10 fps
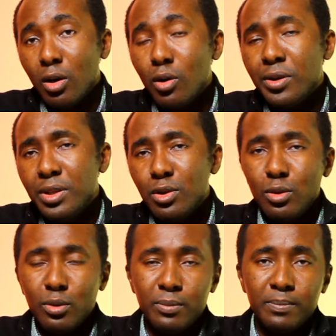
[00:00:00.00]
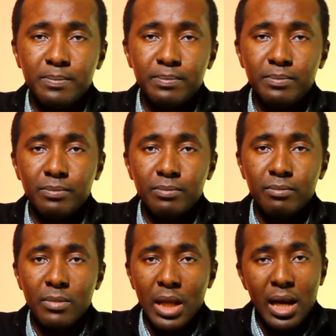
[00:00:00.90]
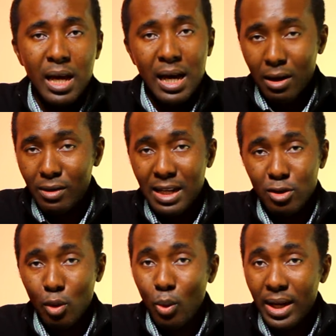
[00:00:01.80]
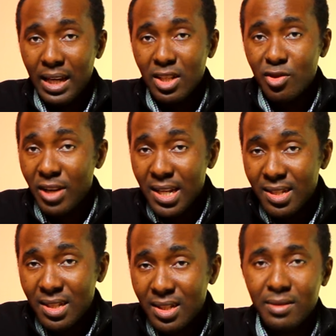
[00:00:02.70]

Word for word: go into. How does your workers dress?